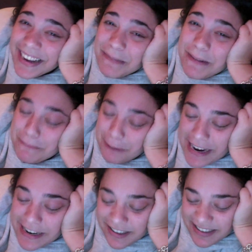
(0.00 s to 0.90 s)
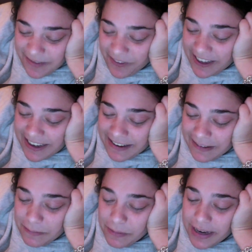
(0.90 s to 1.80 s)
My brain just
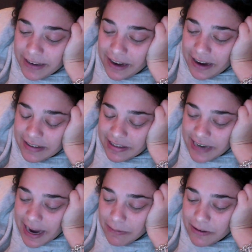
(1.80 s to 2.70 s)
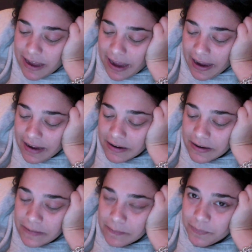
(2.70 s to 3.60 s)
fucking, like, got stabbed in the head.
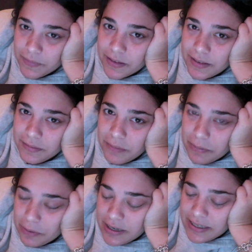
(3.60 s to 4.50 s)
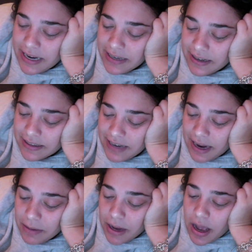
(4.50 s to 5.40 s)
My brain's head got
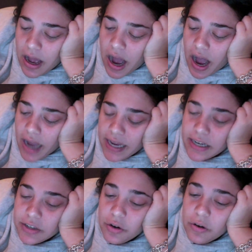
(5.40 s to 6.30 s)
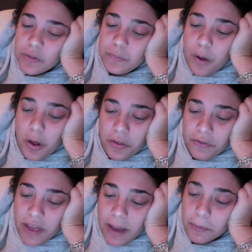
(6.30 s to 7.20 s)
stabbed. I ignored both
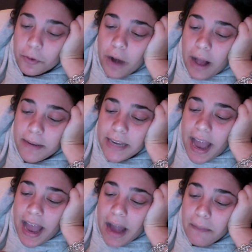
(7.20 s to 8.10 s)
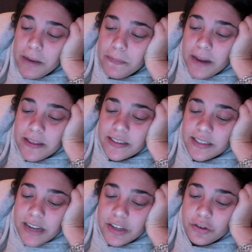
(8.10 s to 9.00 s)
of them, grabbing Abby by the
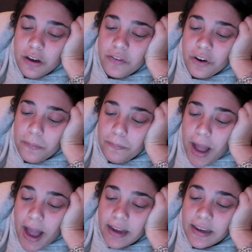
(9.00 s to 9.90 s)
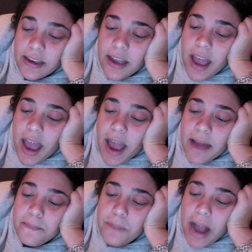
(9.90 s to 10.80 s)
center of her back
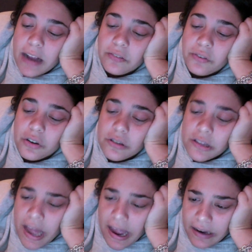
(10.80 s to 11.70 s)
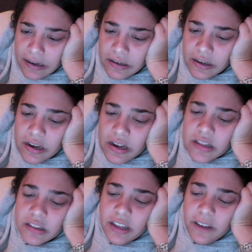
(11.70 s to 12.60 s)
and back of her leg,
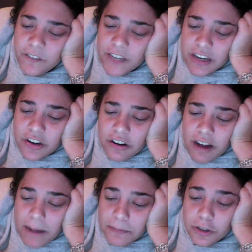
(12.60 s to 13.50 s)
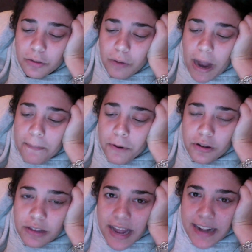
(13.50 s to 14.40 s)
lifting her up to wrap her
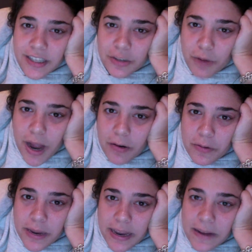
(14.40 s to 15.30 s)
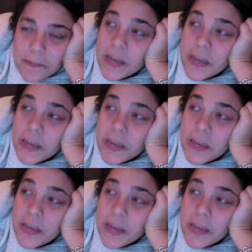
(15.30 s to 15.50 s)
legs around me.